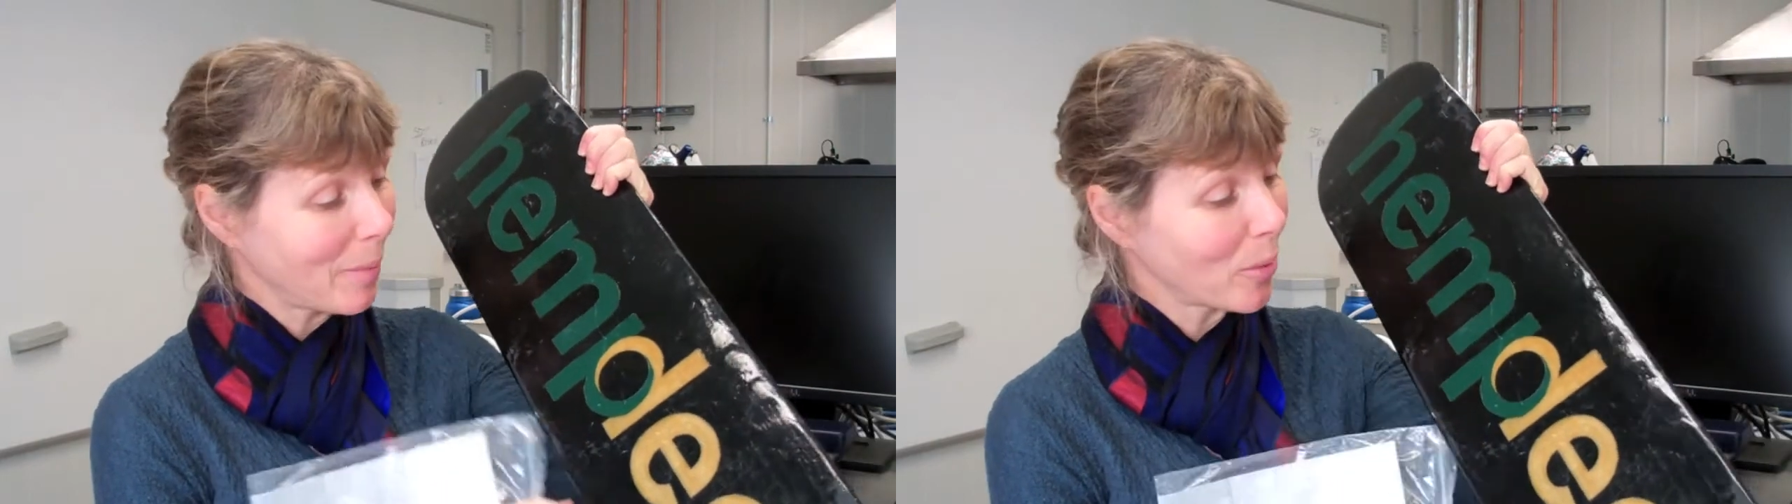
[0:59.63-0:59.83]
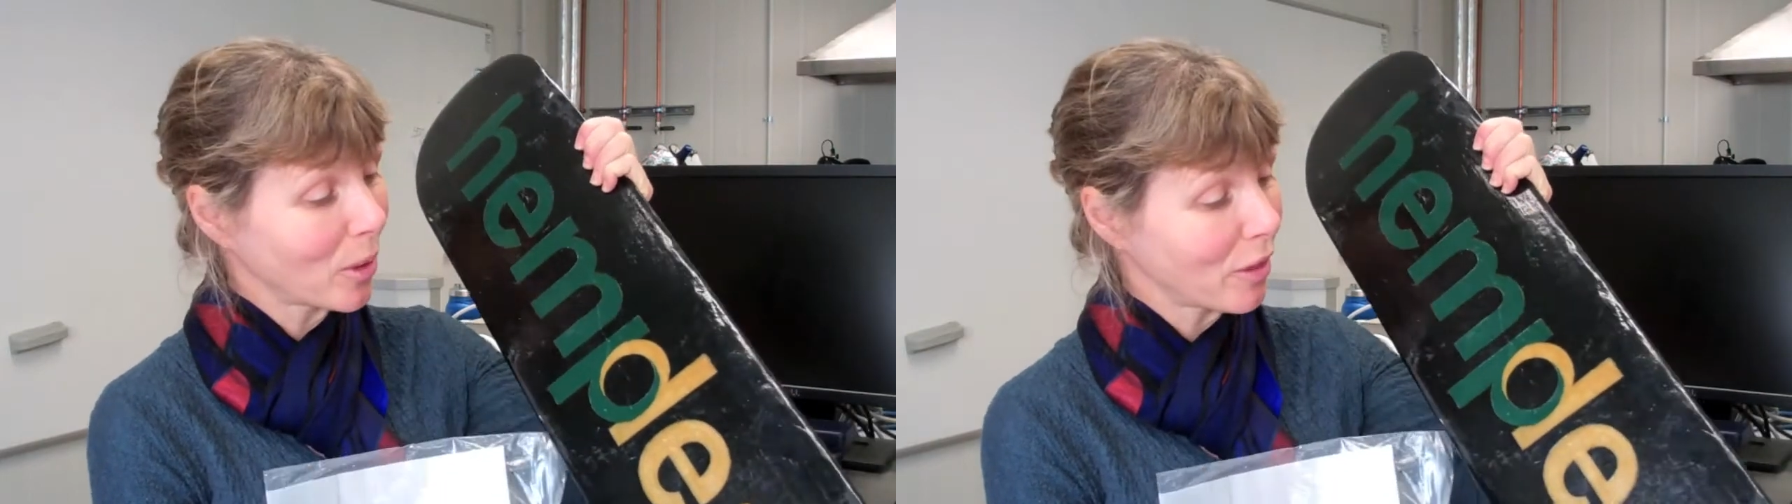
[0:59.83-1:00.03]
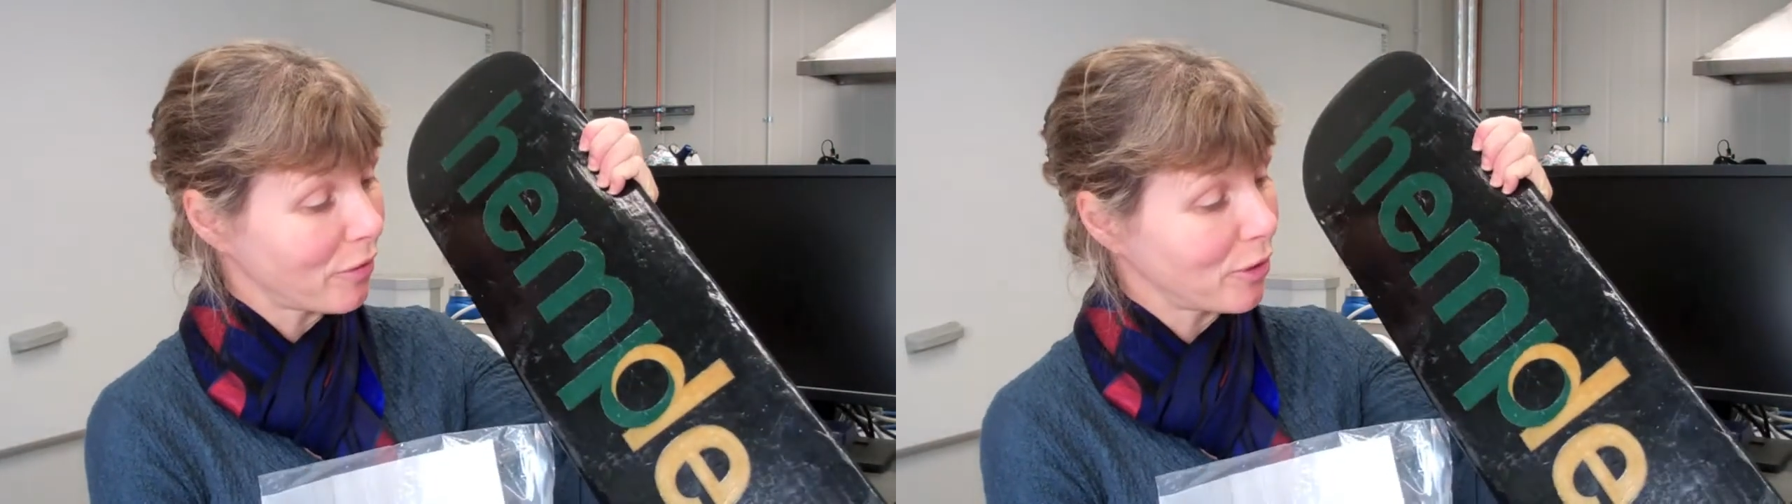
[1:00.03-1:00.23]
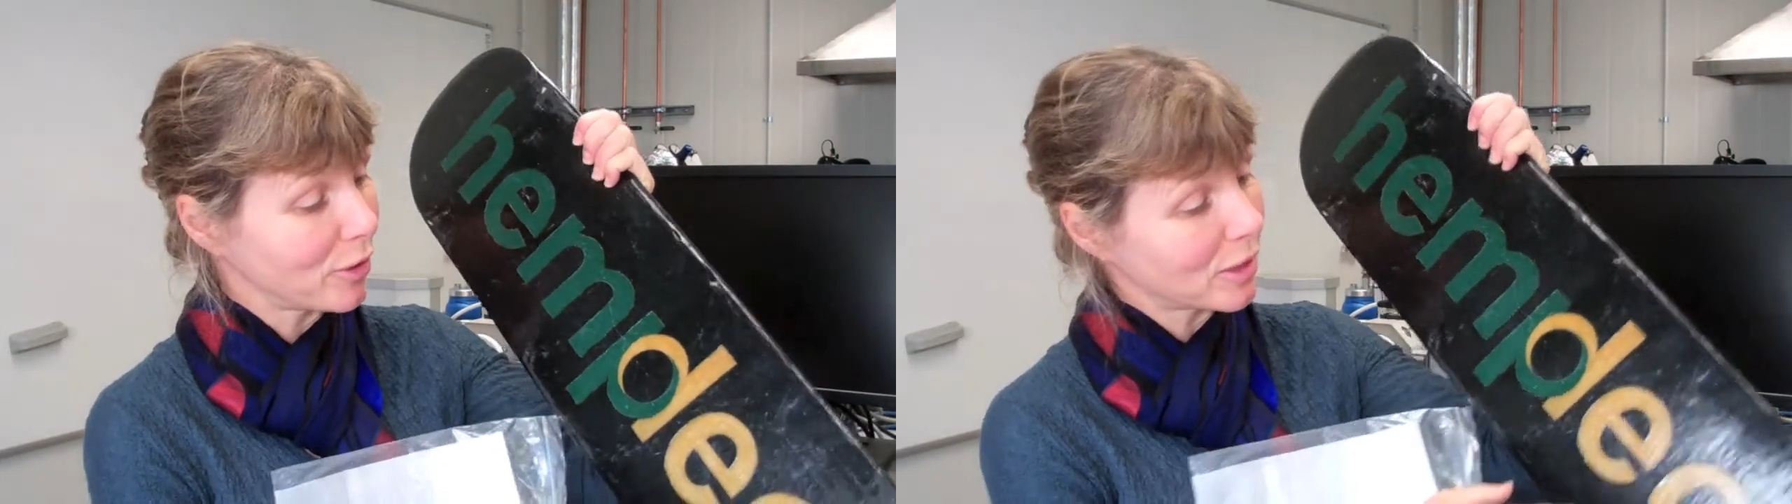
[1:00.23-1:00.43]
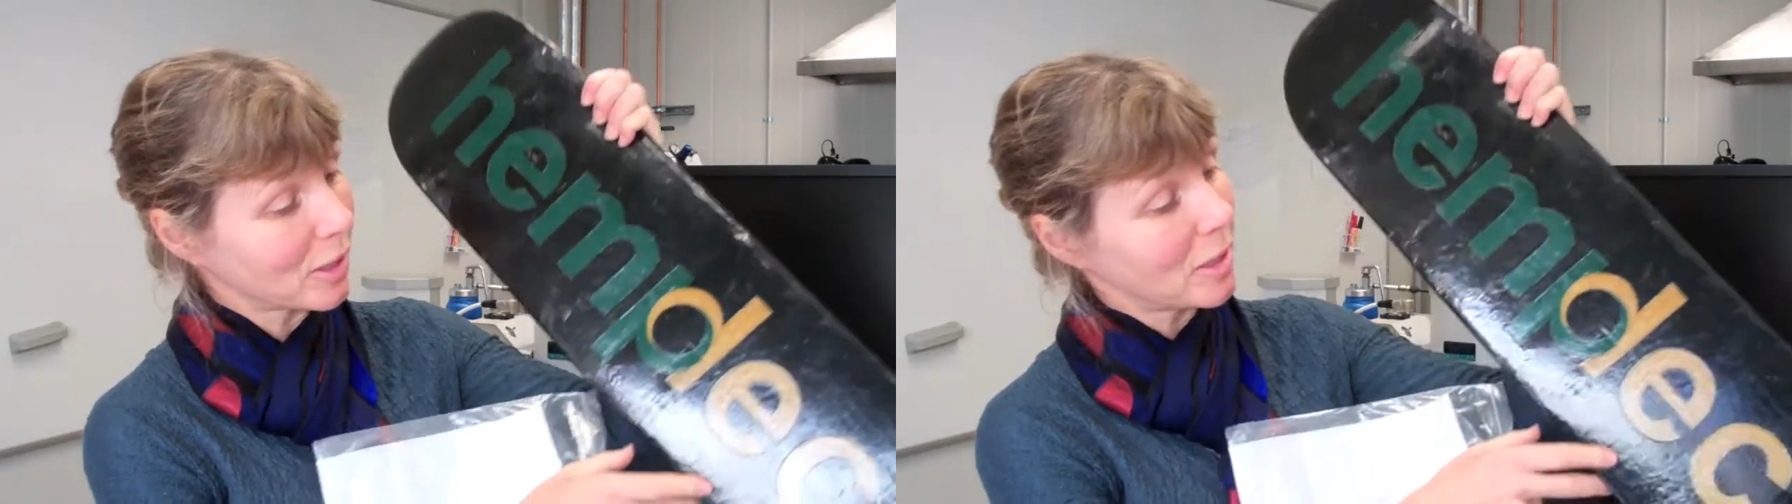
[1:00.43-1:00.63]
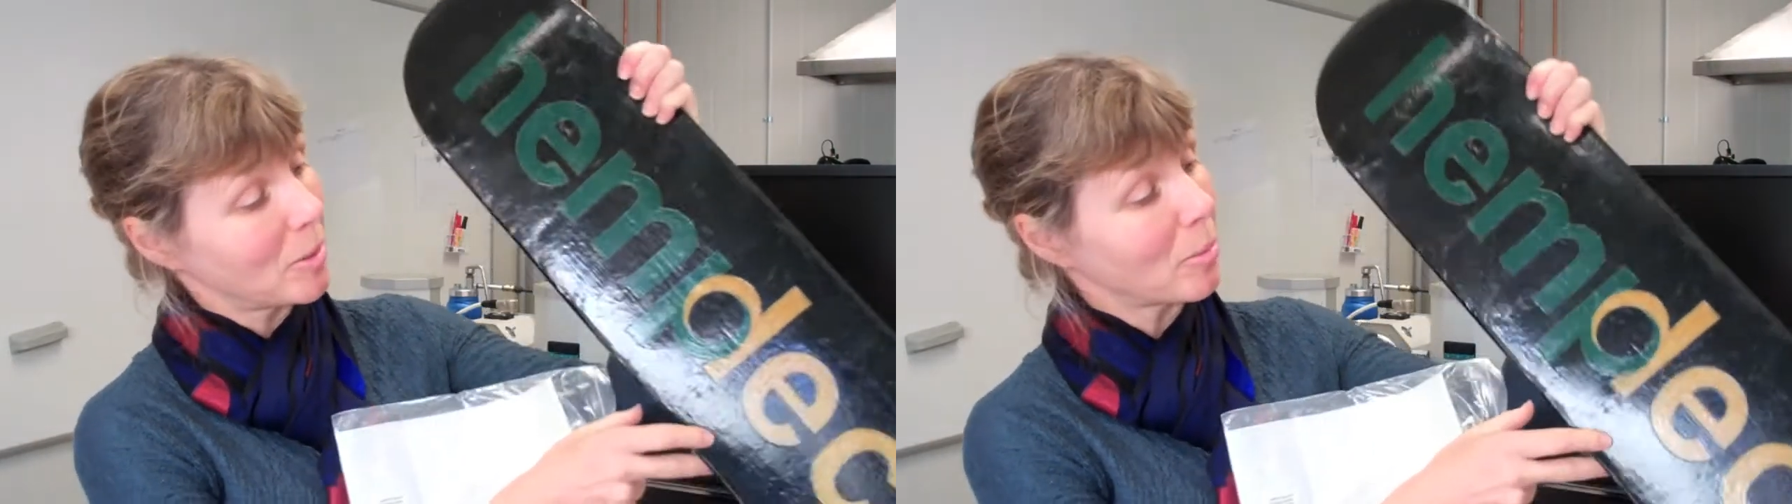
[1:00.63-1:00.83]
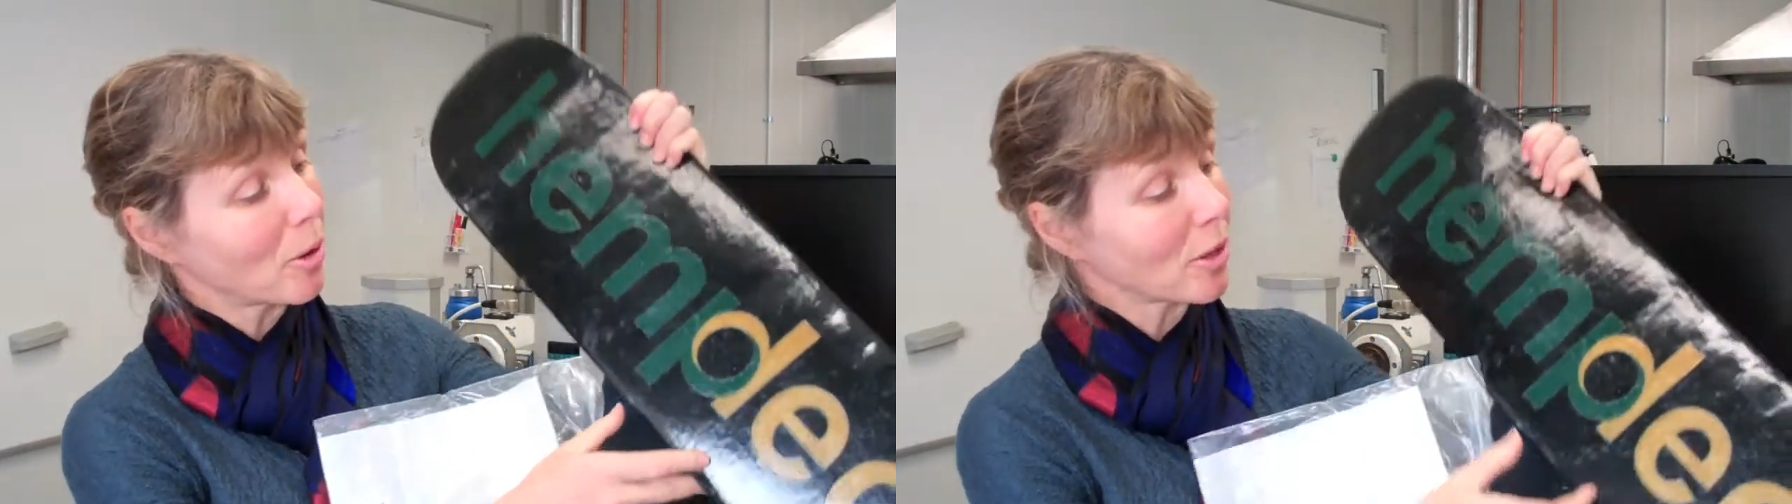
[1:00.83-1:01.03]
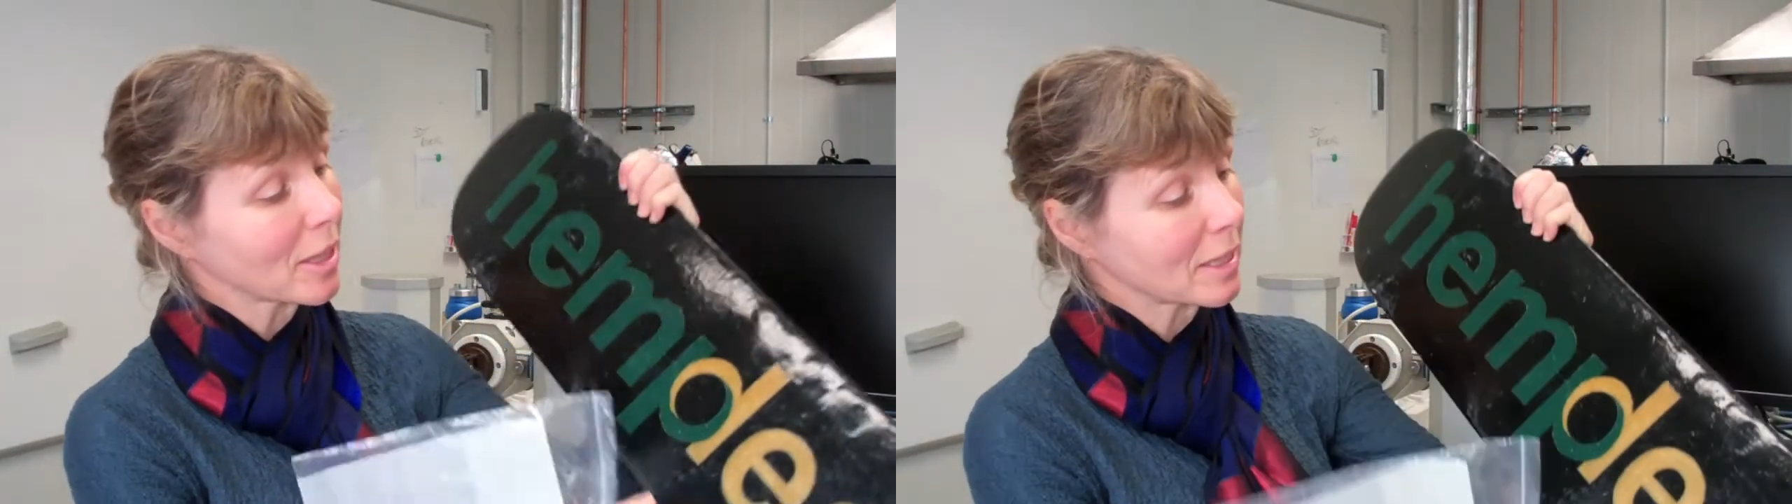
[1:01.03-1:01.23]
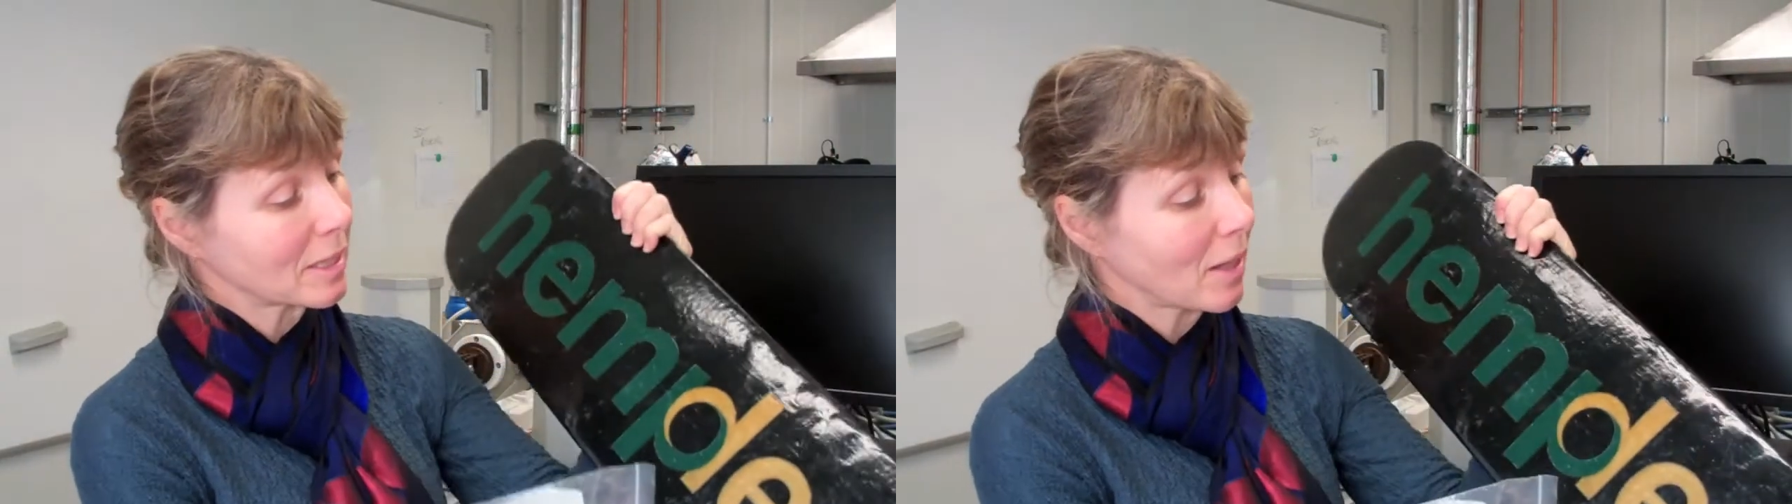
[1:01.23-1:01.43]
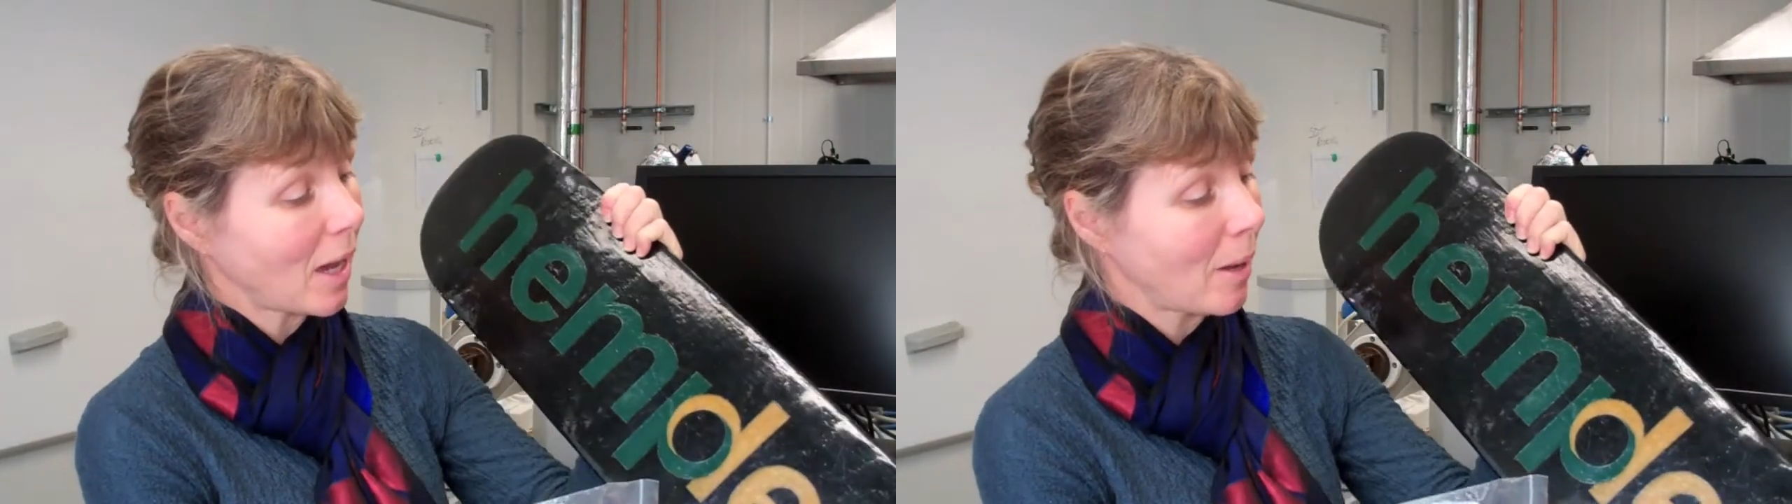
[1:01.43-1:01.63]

but one of the first products